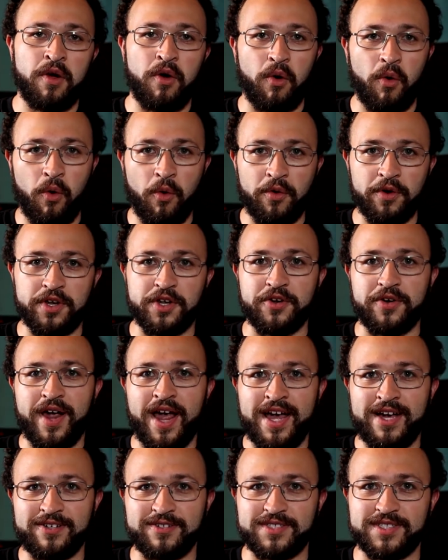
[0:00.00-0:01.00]
Or in your
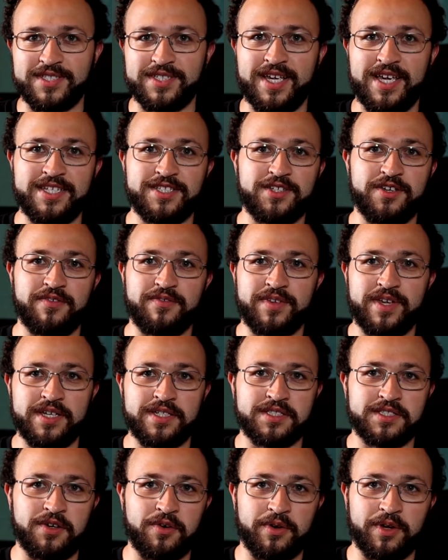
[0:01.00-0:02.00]
house, in case you have
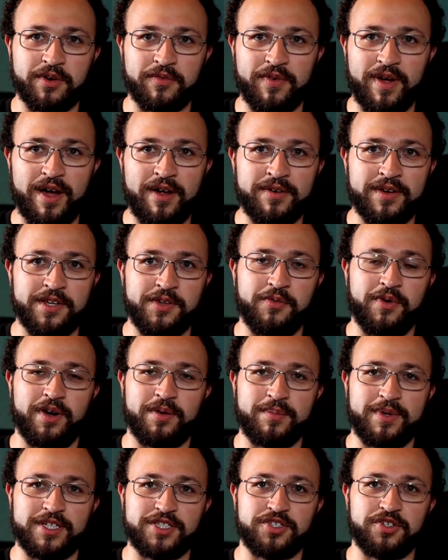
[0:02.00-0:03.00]
kids going around and you want
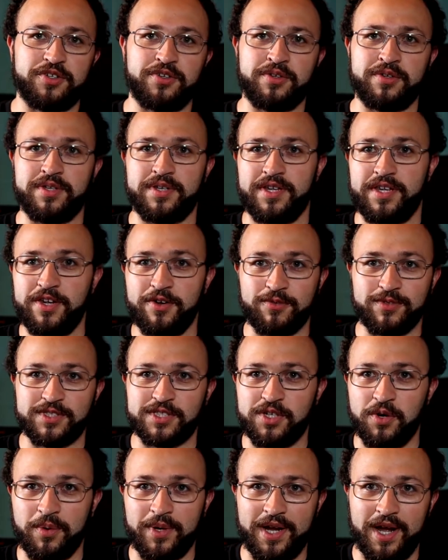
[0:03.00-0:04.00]
to make sure you can hear what's
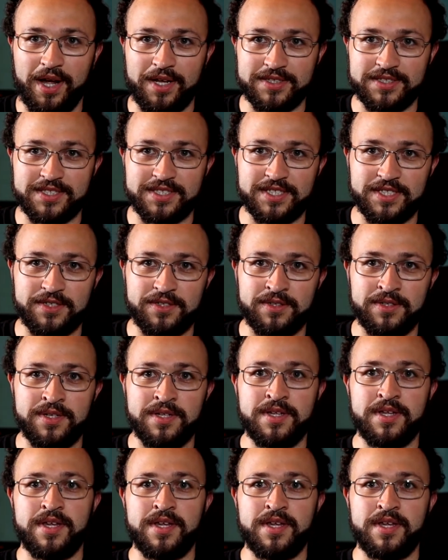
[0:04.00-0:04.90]
going on still,